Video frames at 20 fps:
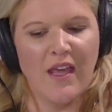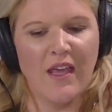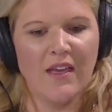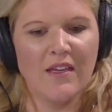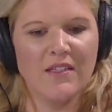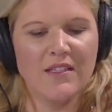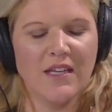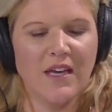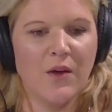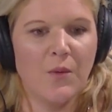
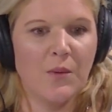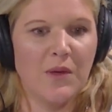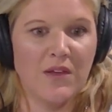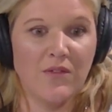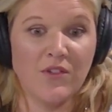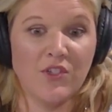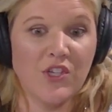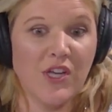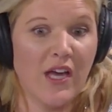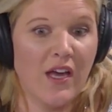and uh,
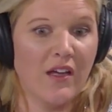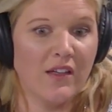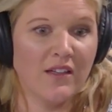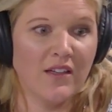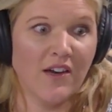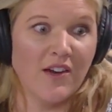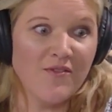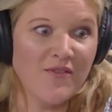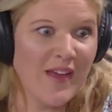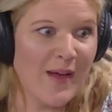we have a
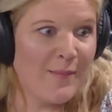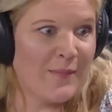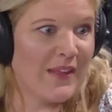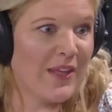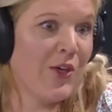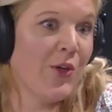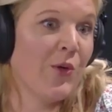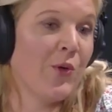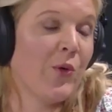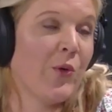child in our
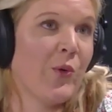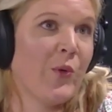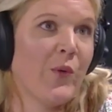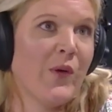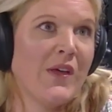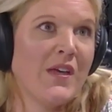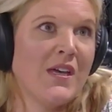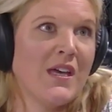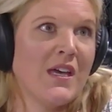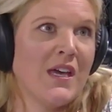family
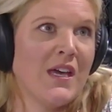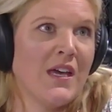who